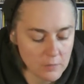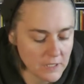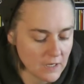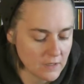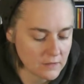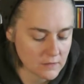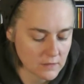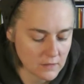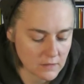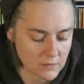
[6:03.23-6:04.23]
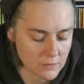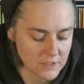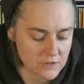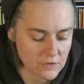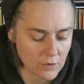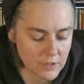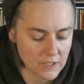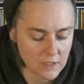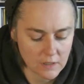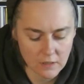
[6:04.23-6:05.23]
Hutton, a great
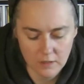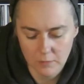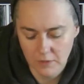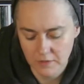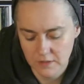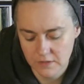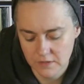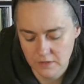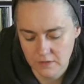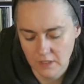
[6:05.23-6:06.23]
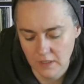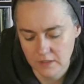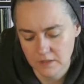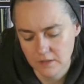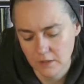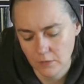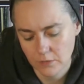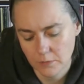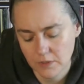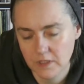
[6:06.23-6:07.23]
story about this artist. He
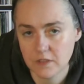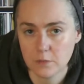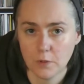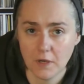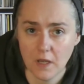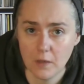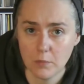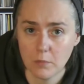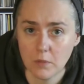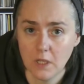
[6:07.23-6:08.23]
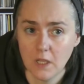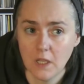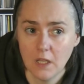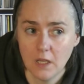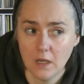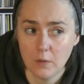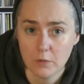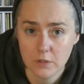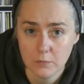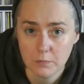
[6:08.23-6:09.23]
only released one
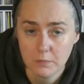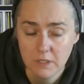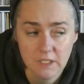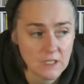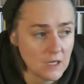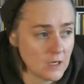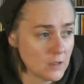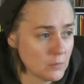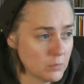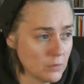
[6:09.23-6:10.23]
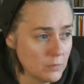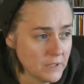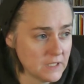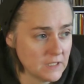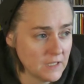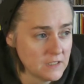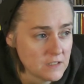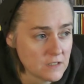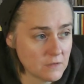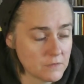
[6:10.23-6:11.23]
complete album in
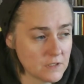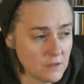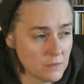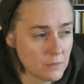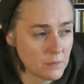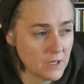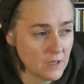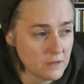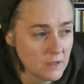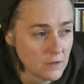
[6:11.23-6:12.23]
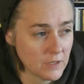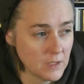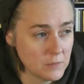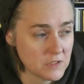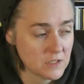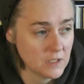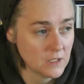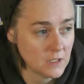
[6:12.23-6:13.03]
1973, I think on ABC